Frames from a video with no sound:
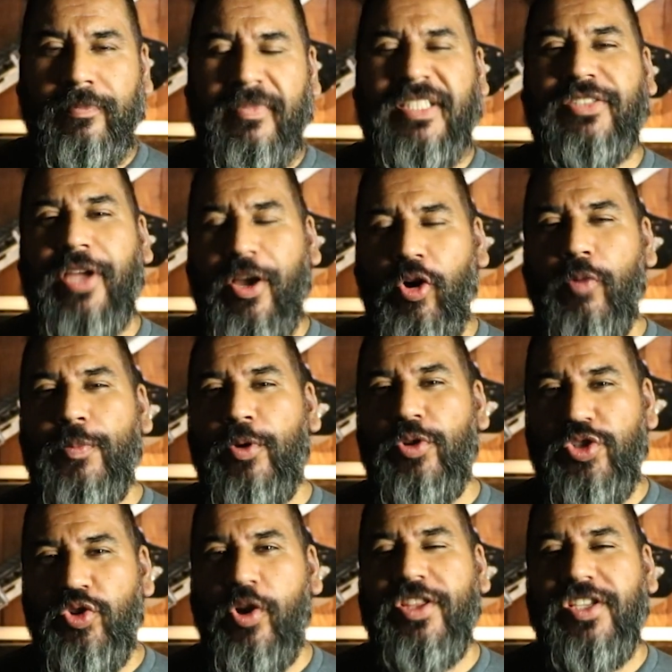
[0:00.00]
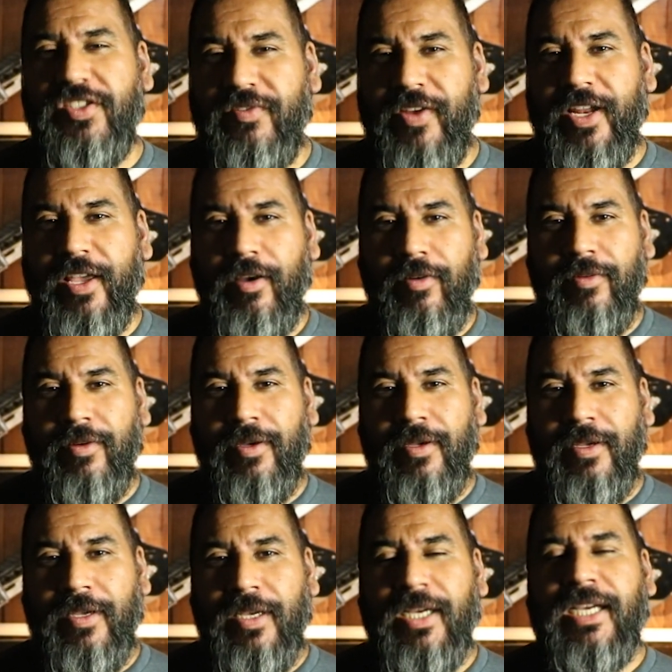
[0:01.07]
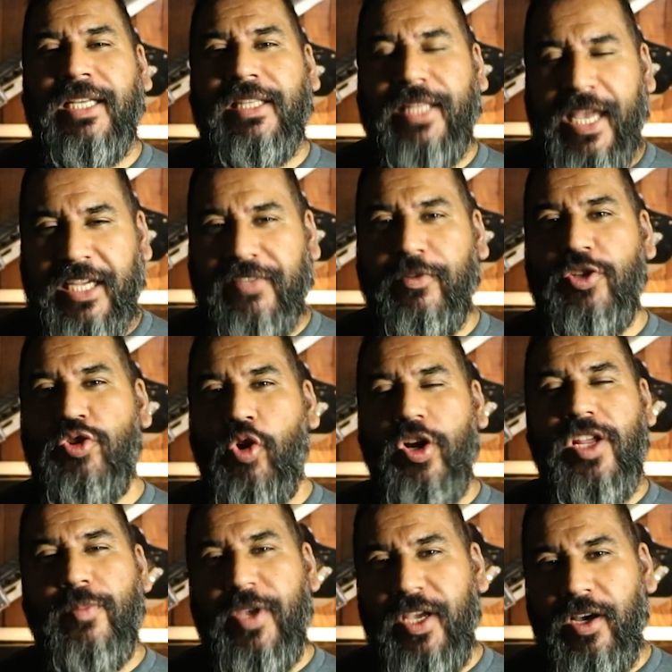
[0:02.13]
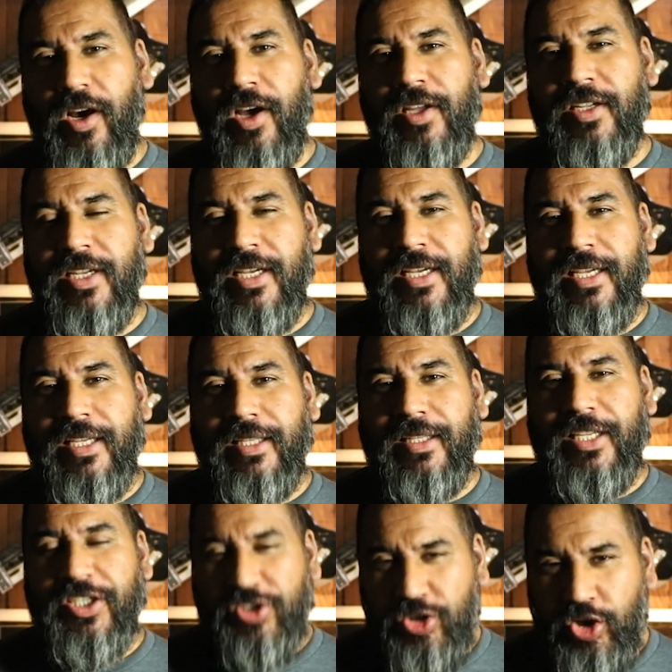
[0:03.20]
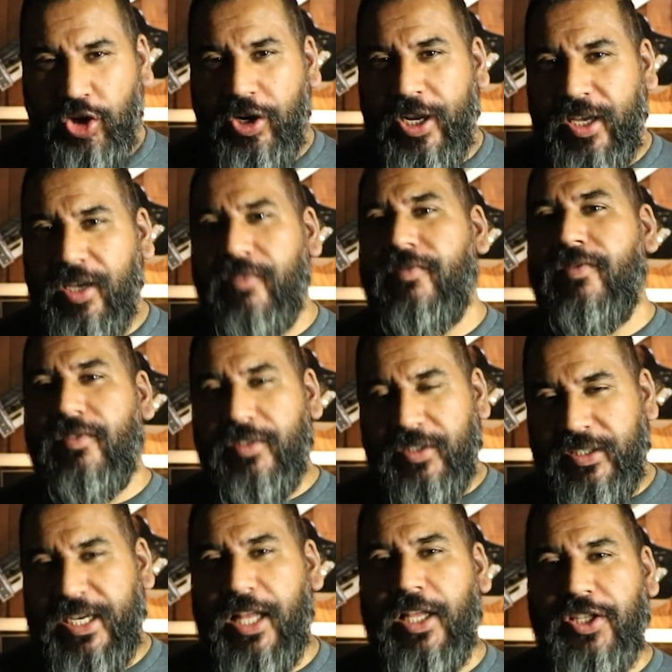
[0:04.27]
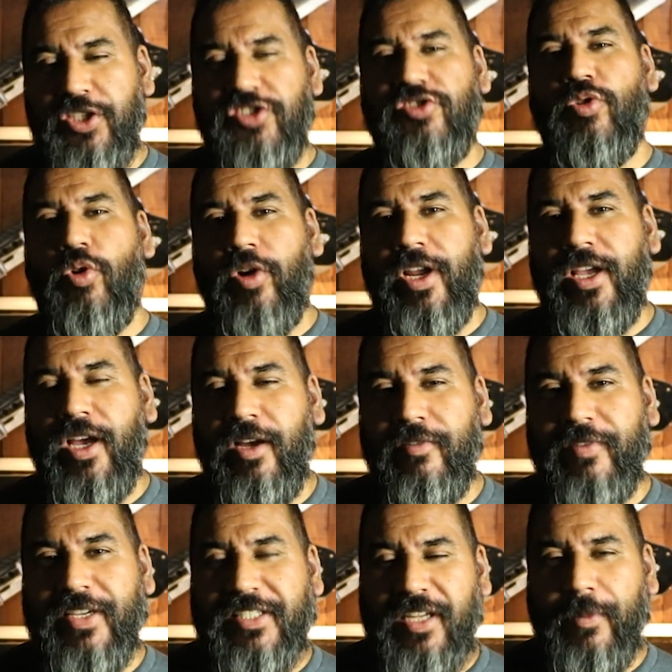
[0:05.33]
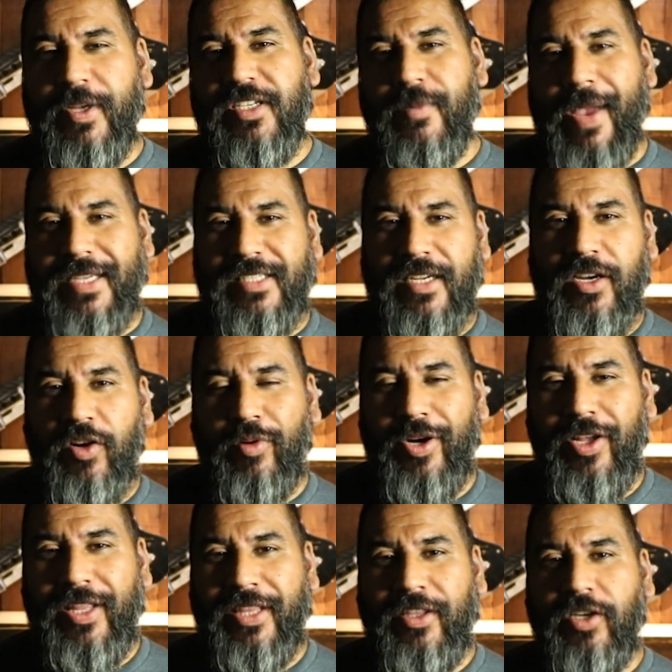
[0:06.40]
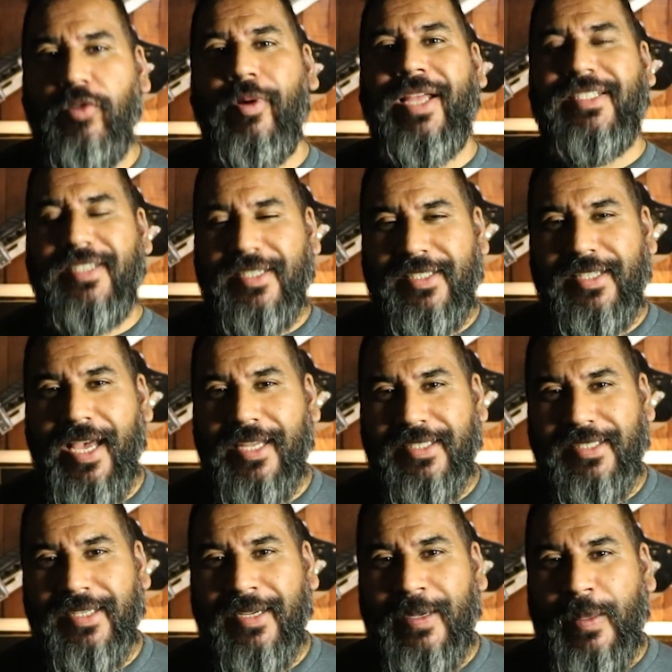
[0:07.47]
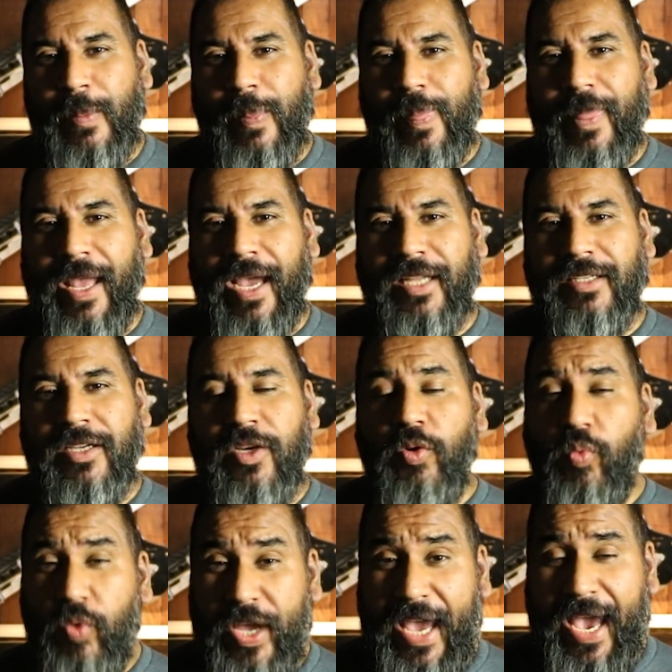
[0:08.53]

So I hope you enjoyed this video. Thanks for joining me on this journey of telling the story of Escabeche Mexican Grill and the great success that we